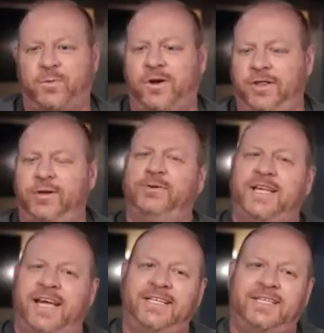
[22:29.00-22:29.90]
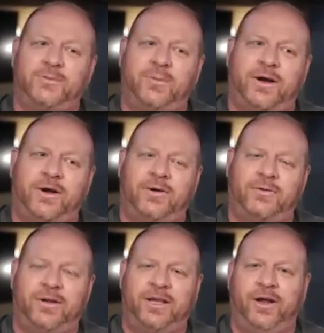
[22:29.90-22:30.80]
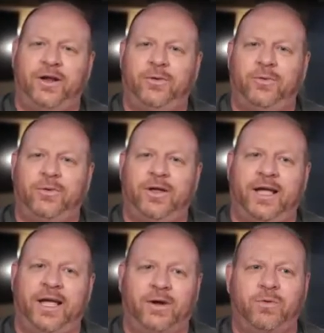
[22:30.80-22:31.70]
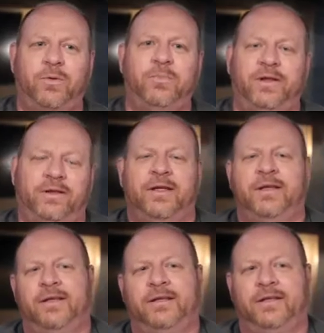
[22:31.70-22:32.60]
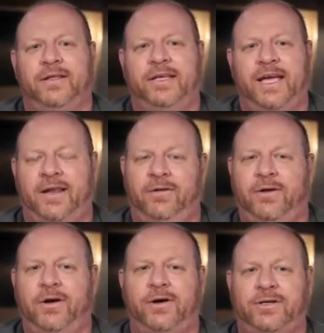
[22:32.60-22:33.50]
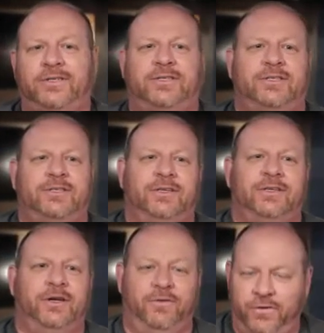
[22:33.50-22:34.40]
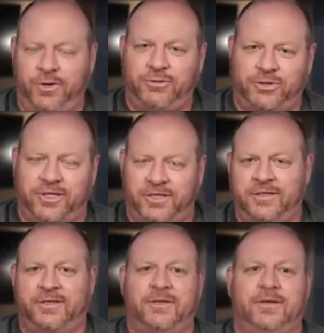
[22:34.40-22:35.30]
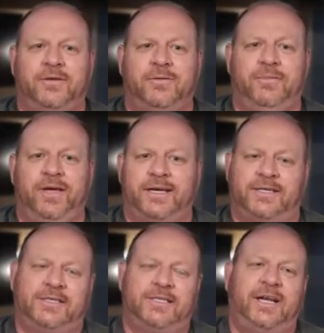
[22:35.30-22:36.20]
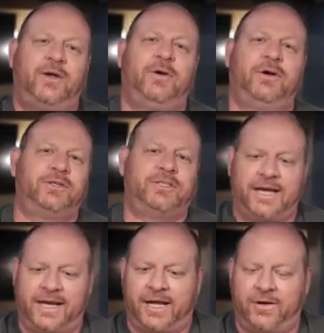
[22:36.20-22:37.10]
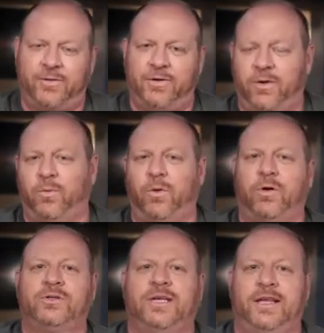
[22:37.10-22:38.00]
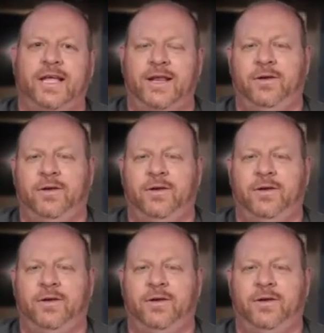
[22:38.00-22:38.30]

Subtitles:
one of those cases where, equipment can cause confusion because they don't understand how it works, and